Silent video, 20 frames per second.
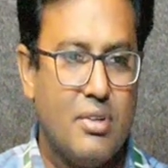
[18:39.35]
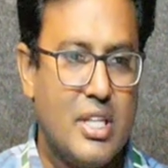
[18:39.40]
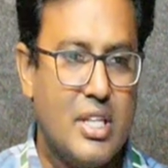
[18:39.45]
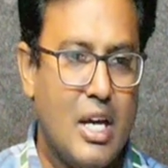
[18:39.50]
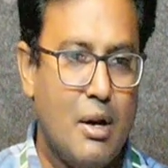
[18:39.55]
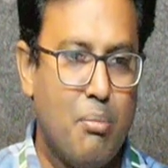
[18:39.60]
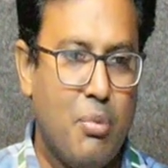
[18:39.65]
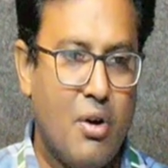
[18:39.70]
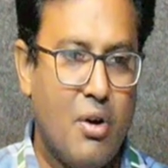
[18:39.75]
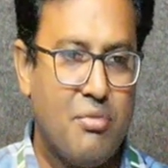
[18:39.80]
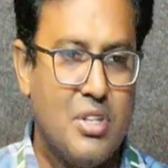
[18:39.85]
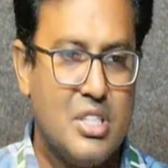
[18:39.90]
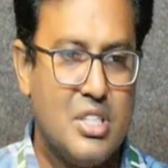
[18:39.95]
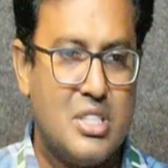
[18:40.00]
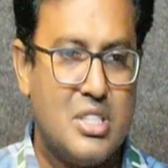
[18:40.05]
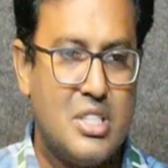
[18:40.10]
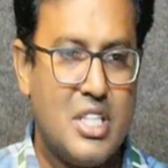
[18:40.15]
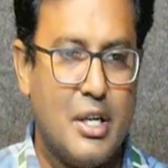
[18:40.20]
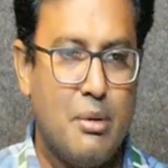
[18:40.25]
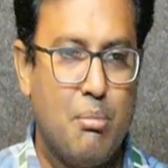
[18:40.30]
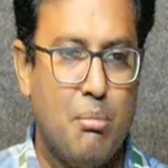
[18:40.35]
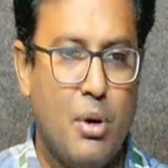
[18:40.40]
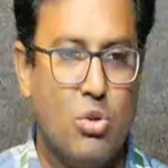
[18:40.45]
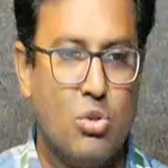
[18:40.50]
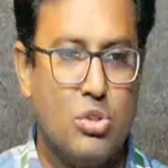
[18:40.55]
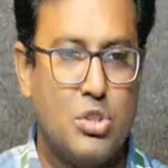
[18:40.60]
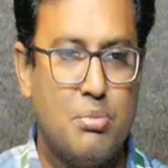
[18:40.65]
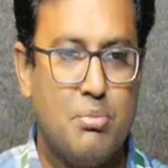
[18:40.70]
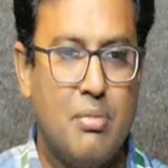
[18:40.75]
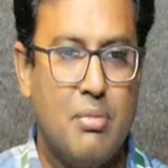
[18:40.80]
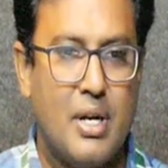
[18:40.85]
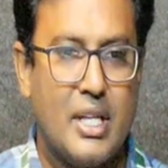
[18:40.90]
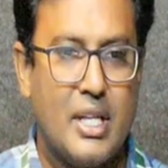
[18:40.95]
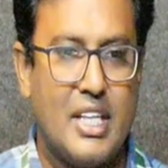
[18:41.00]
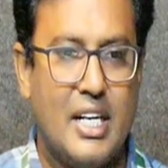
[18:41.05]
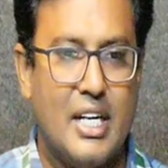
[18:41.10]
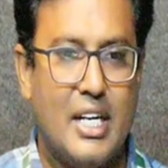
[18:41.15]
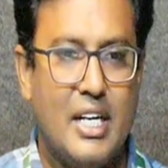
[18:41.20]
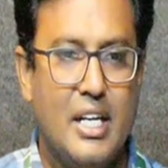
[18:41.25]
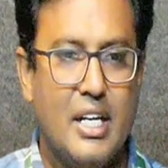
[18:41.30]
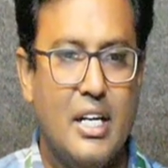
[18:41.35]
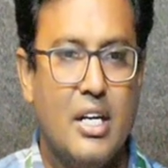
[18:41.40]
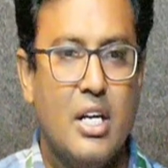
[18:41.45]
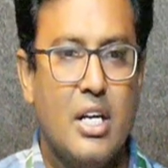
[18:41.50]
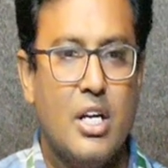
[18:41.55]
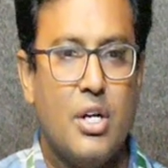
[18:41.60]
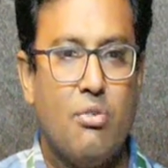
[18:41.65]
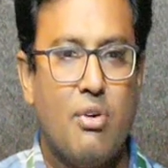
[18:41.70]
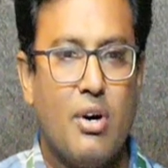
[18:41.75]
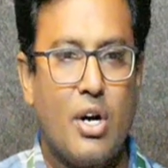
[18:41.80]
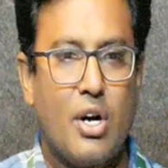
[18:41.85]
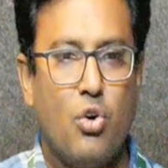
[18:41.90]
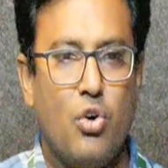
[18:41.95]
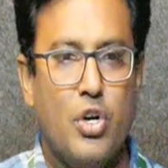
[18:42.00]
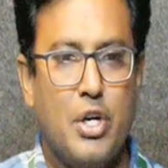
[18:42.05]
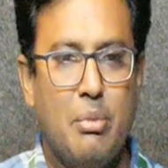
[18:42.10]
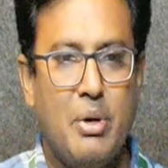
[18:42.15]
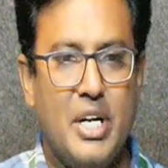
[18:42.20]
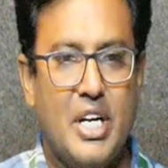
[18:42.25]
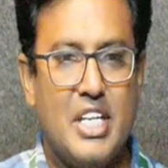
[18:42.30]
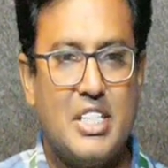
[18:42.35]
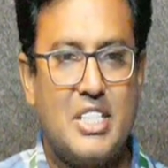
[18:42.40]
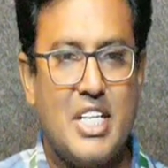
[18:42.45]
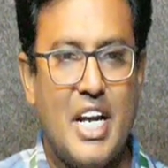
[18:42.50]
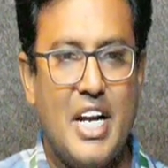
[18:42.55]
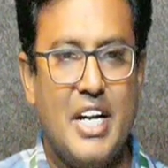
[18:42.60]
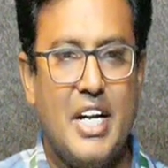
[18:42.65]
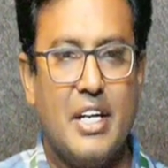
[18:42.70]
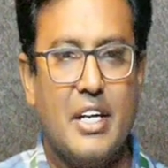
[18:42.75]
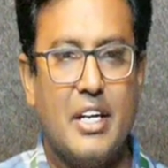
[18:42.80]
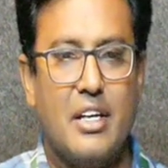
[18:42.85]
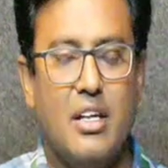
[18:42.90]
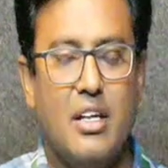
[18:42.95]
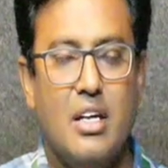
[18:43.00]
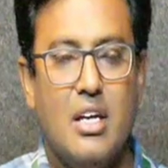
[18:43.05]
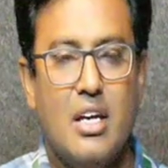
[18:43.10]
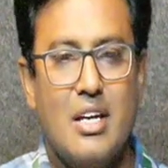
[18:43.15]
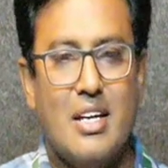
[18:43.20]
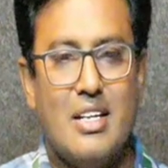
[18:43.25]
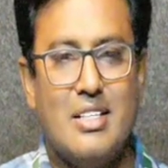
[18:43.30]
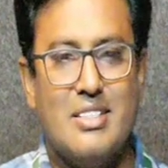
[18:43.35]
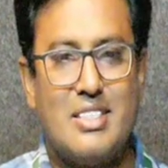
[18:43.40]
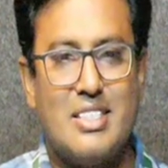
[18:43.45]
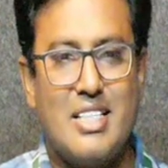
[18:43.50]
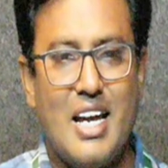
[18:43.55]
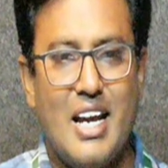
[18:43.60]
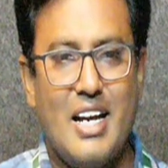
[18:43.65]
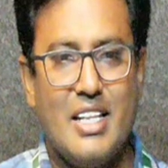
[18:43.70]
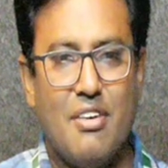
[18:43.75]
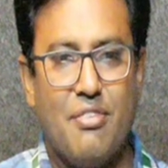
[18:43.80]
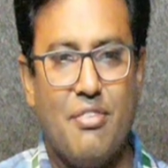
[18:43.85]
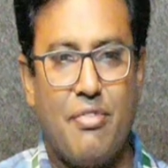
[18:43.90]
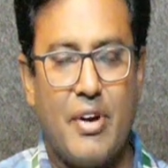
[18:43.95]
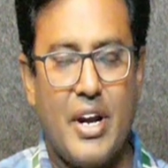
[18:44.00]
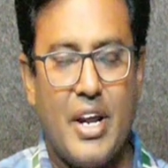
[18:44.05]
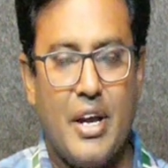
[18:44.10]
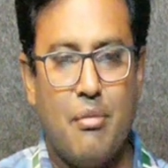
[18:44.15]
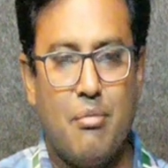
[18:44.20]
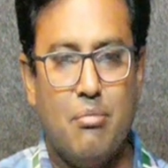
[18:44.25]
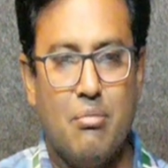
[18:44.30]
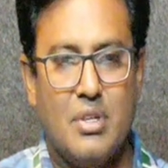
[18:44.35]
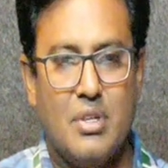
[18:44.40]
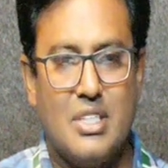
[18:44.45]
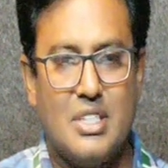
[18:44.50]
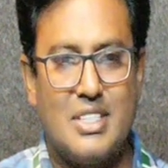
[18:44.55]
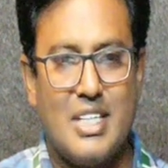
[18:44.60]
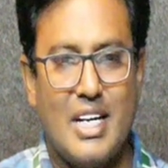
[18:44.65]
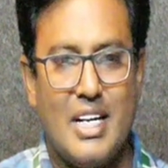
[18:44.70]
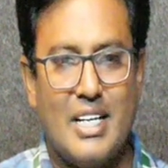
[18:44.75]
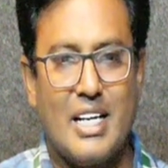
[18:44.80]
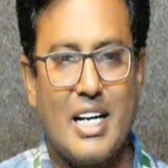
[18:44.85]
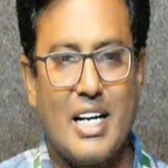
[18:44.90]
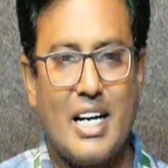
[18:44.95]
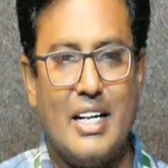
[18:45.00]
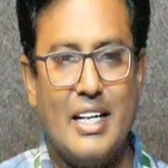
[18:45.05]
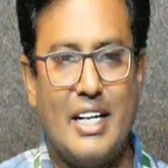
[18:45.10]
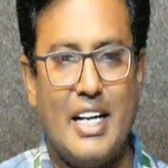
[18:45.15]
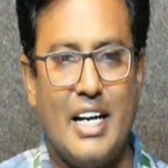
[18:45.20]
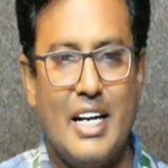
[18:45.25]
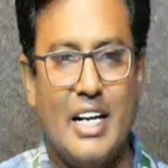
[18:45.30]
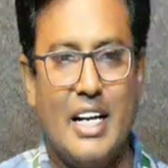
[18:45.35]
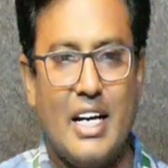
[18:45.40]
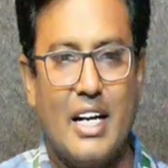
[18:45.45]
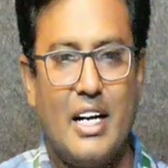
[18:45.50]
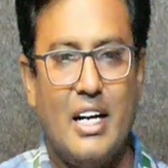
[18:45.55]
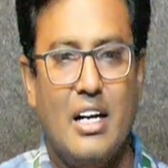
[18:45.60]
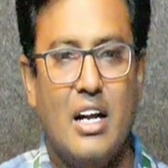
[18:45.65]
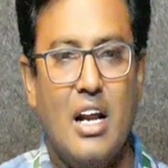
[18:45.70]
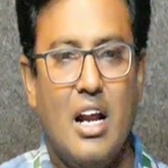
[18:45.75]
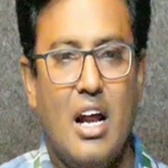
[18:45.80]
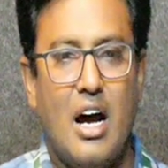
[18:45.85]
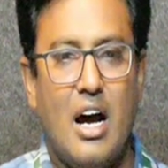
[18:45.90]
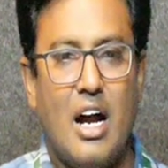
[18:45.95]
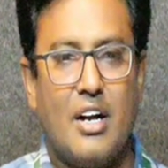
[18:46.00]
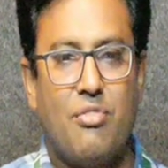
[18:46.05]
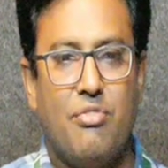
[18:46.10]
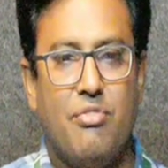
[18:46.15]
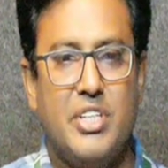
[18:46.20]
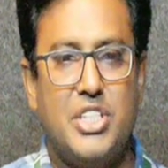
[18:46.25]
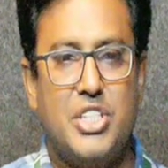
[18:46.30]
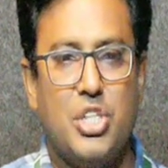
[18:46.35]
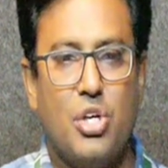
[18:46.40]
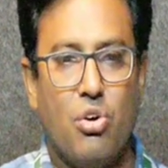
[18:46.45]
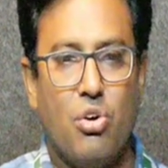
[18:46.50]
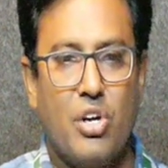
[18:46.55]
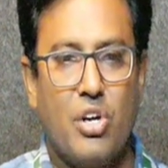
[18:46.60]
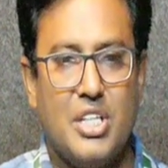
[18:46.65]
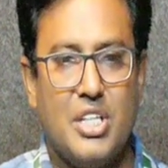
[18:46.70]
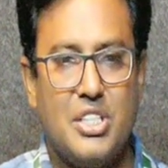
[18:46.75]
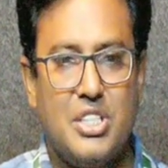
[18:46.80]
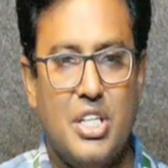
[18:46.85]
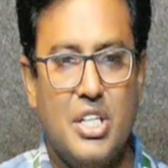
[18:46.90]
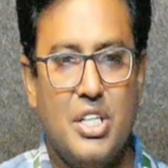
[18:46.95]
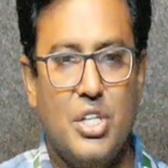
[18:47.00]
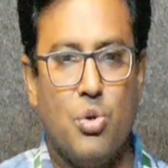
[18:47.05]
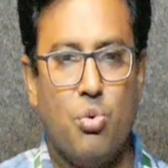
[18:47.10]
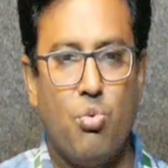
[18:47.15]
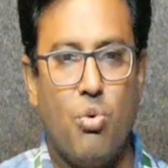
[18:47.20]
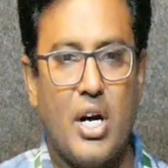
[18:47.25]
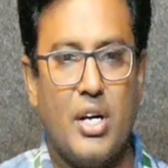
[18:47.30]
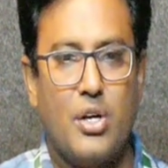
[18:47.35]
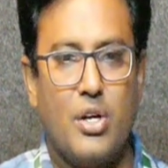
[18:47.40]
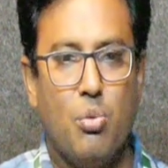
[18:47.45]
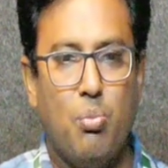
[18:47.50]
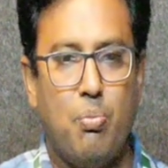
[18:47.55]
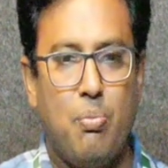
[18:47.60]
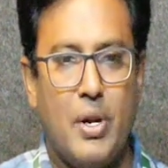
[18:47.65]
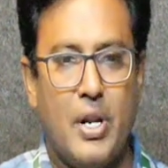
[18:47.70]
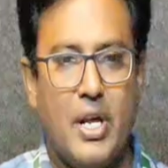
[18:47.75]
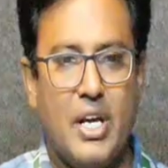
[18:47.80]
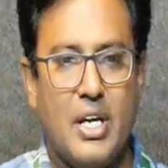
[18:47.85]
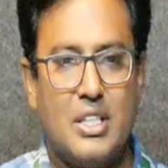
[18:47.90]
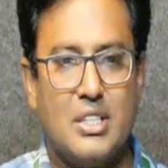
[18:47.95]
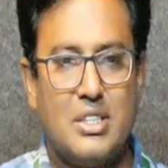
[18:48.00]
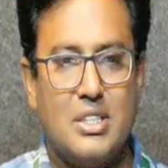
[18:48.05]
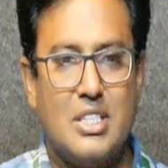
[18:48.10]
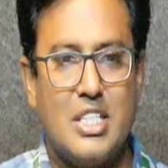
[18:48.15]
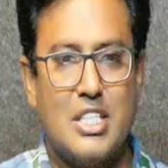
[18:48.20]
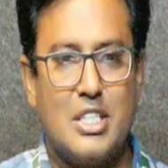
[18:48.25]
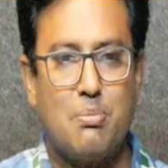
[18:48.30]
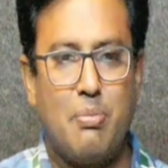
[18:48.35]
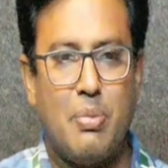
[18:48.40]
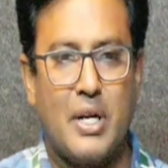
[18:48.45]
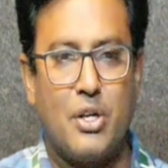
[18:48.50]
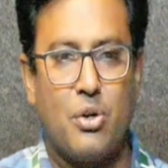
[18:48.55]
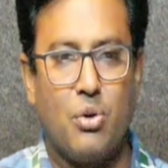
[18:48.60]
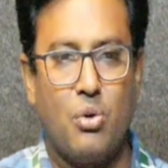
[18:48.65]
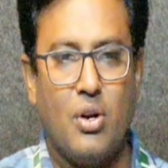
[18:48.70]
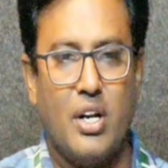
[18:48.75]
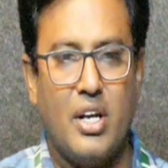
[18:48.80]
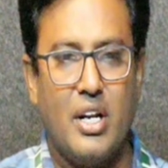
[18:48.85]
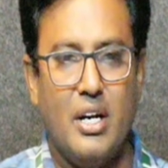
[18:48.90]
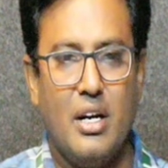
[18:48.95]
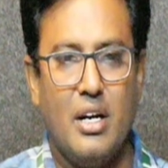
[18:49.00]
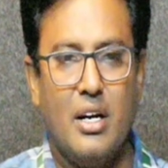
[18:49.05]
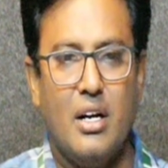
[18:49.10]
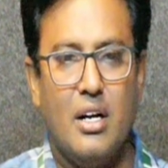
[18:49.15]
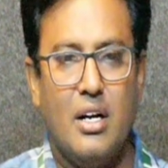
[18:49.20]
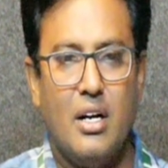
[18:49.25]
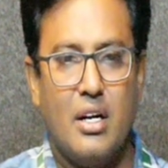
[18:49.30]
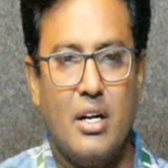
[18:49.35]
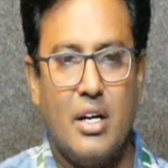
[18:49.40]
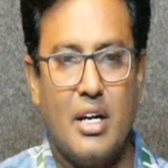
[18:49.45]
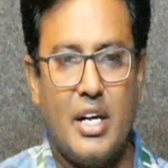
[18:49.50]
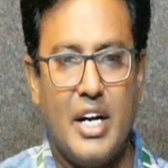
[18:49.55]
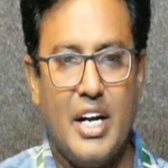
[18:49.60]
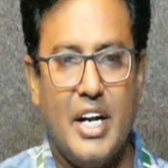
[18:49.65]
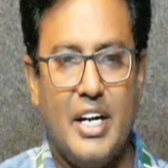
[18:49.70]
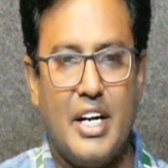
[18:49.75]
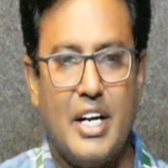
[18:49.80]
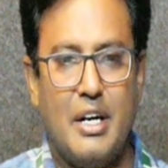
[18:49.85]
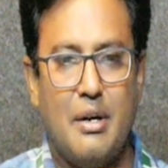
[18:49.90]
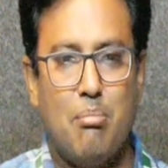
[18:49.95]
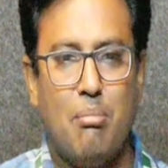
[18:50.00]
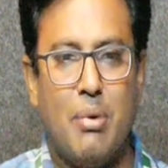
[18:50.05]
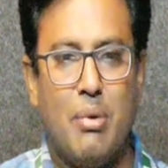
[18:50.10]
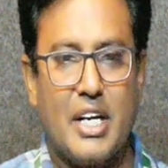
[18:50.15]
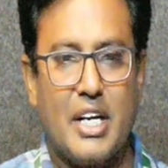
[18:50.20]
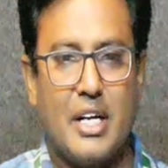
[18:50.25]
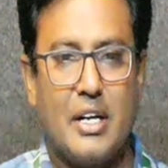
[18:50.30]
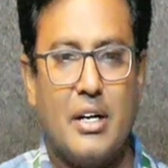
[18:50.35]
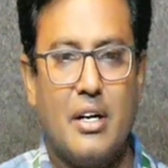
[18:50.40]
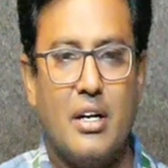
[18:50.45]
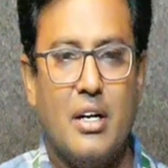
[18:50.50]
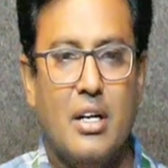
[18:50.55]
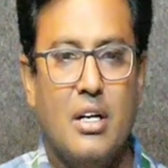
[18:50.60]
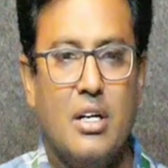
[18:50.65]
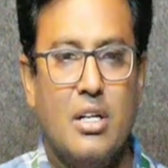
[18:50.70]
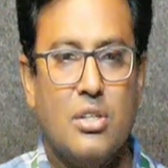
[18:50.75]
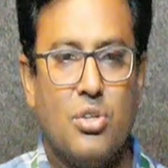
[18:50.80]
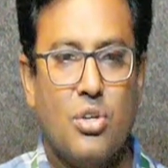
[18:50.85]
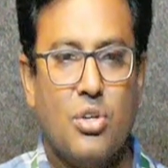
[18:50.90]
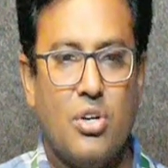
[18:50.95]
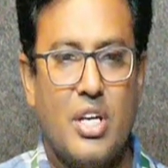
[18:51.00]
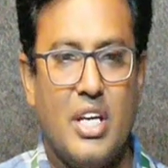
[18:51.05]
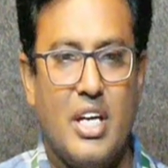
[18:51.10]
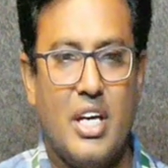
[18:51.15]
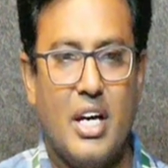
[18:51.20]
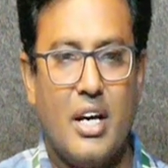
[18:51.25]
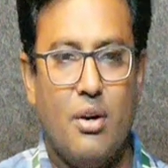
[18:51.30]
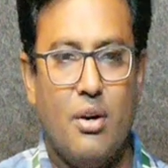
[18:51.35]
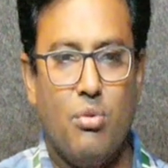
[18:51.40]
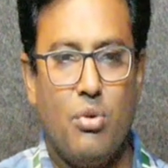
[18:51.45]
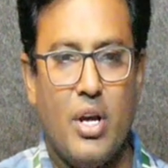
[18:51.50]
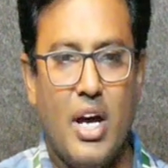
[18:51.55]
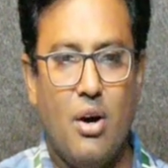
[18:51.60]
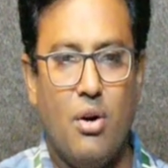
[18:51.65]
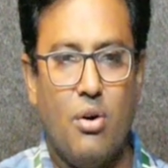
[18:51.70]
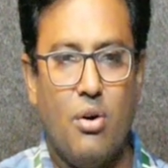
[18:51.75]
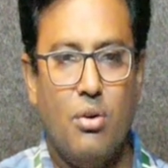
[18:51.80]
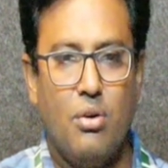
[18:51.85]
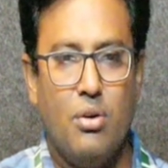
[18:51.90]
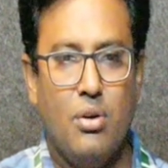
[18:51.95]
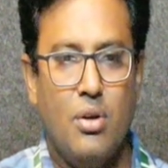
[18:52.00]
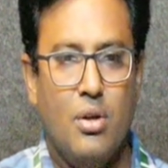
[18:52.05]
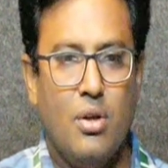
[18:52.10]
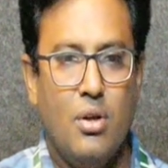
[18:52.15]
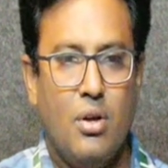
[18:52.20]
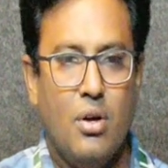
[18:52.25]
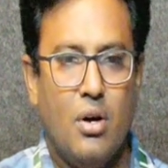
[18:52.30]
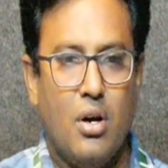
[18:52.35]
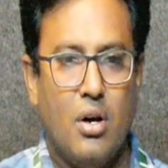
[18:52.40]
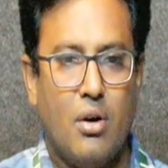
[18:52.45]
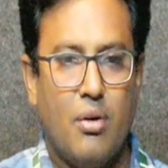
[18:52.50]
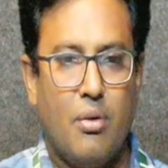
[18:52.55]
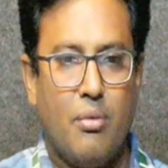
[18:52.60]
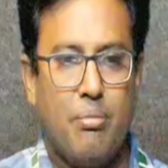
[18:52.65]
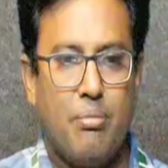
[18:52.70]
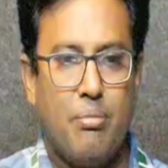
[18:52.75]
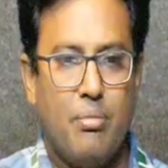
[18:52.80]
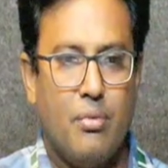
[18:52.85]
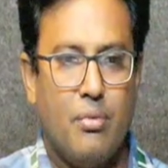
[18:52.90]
help of this setBounds method you are going to be deciding inside the frame, inside the container, at which location you want to place this particular created button. So here we have 4